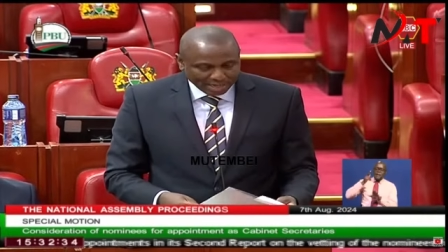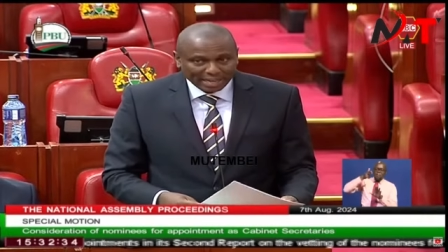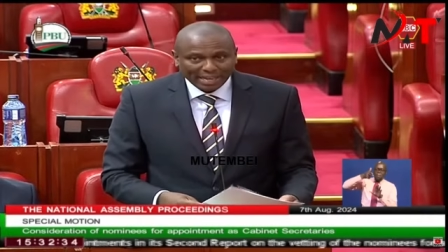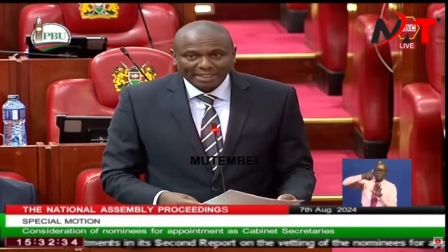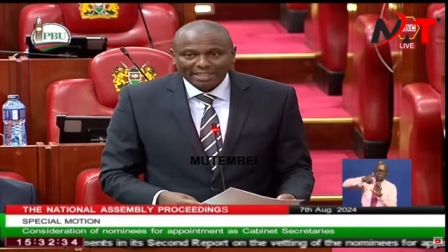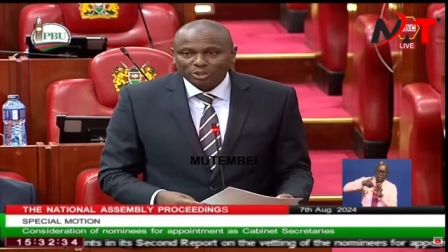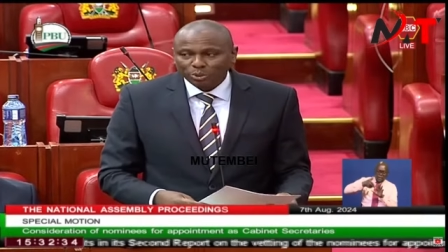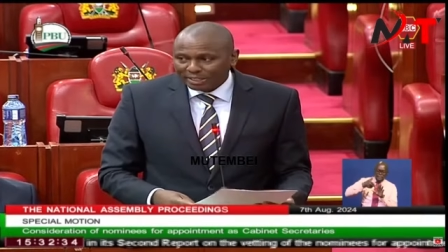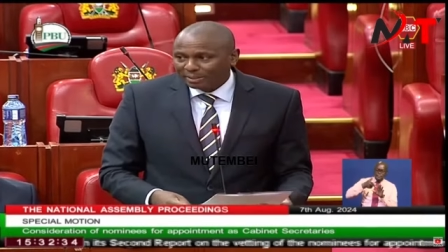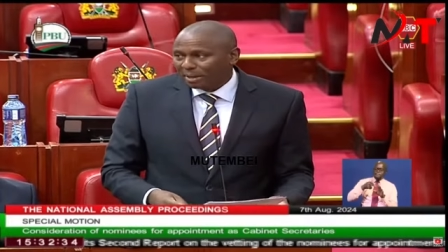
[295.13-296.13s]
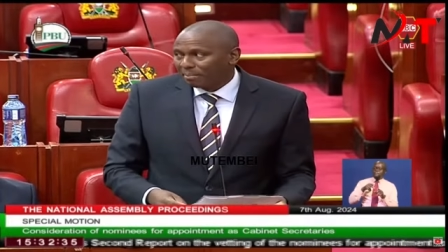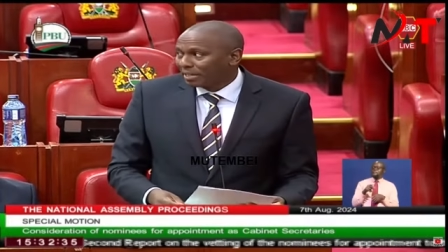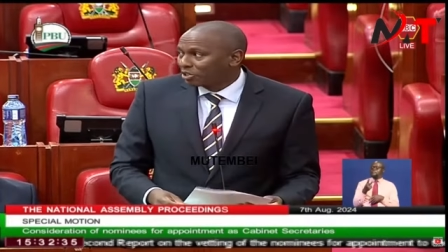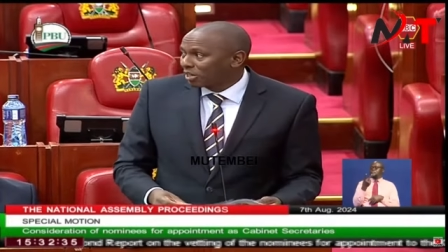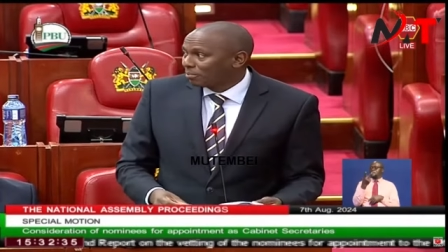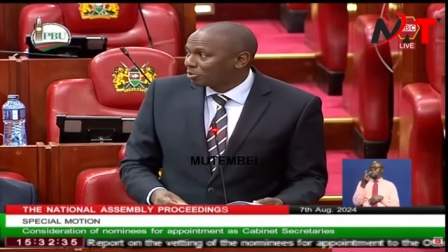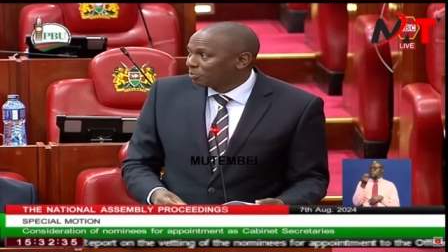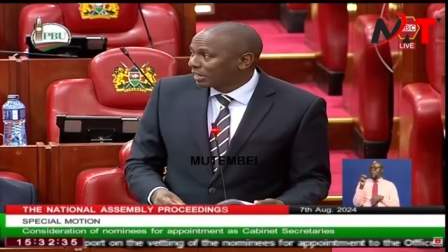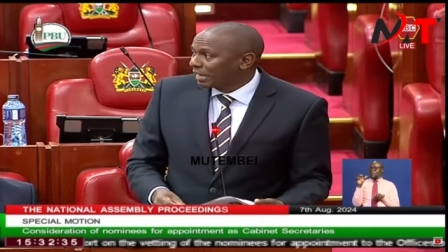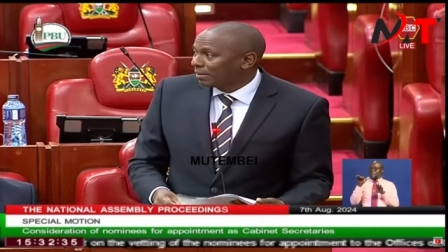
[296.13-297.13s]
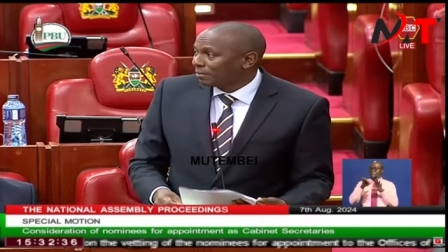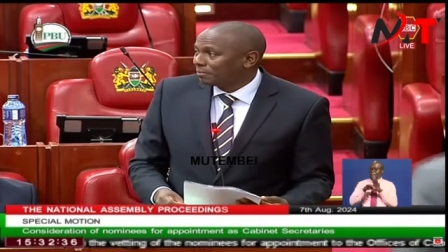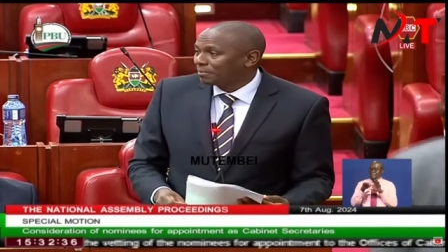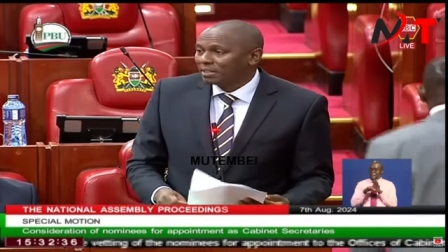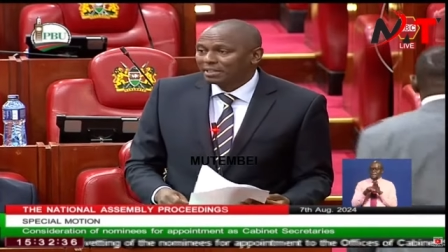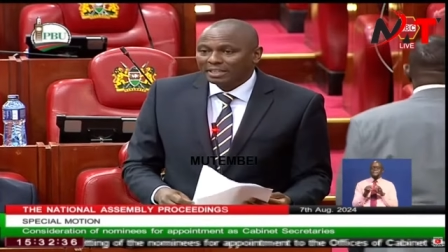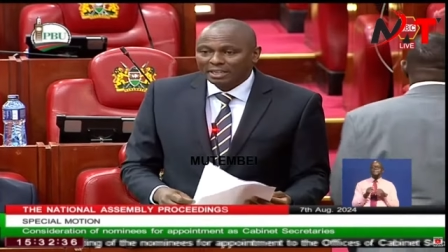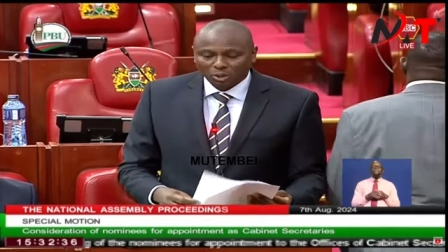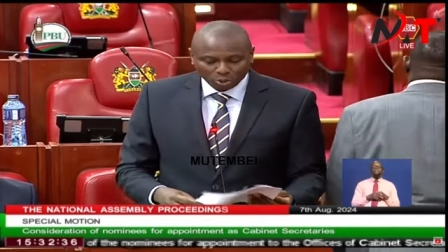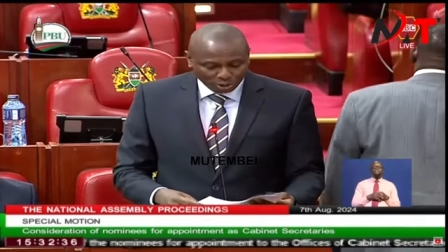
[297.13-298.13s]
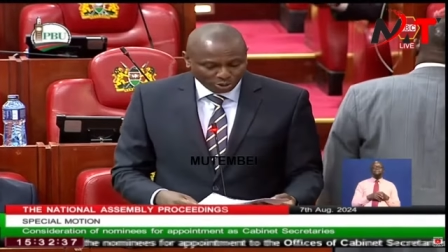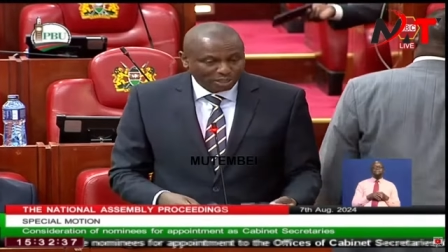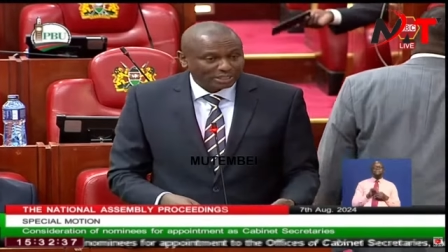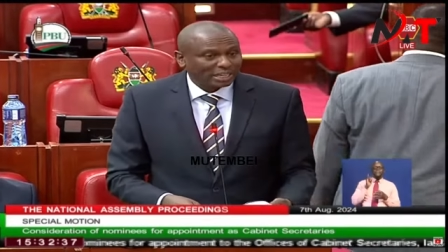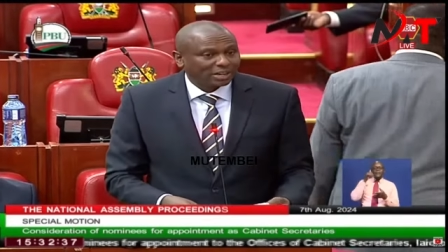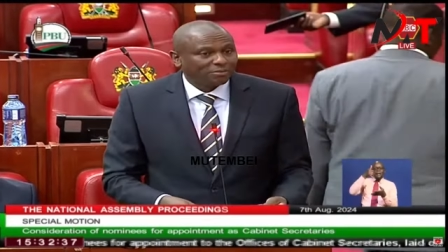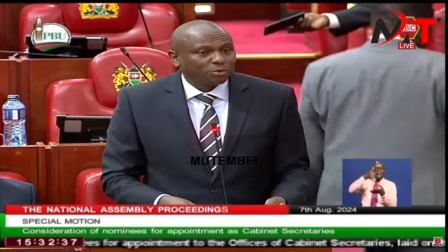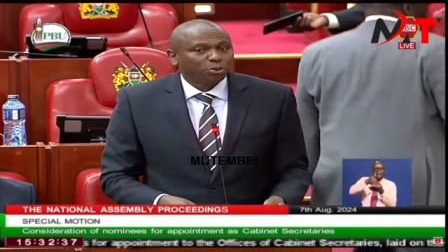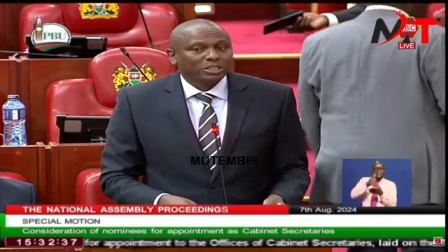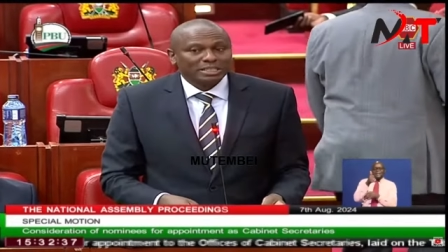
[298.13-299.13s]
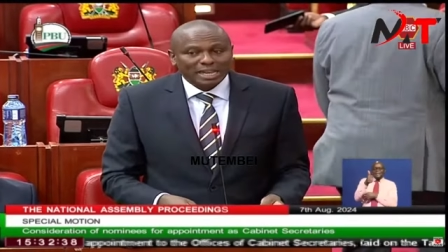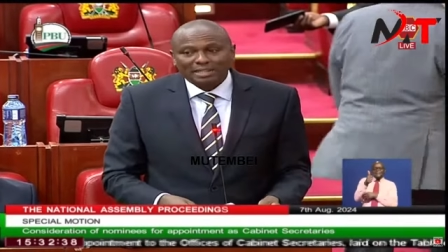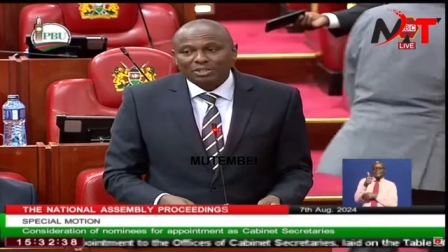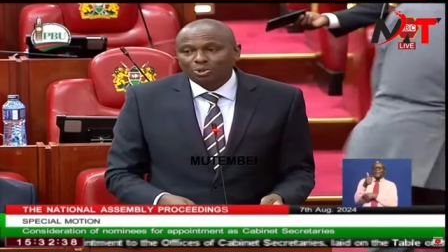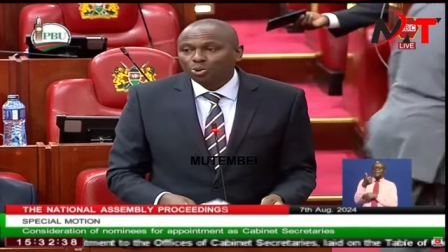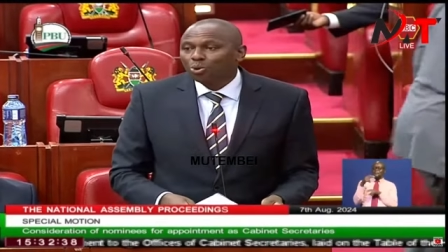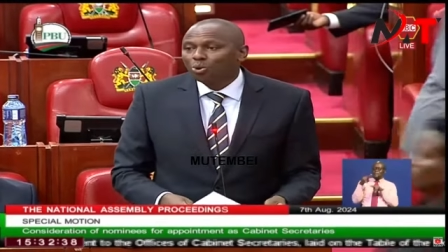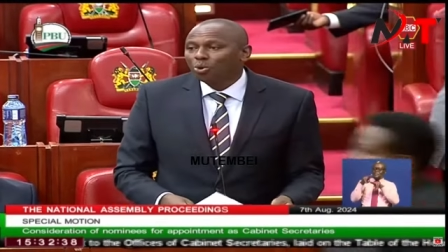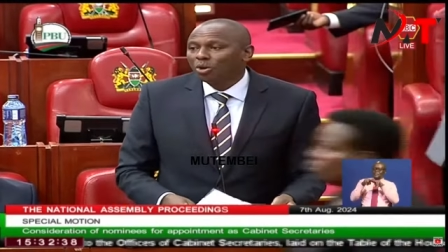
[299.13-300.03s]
And the 20 members, Honorable Speaker, including yourself, who sat through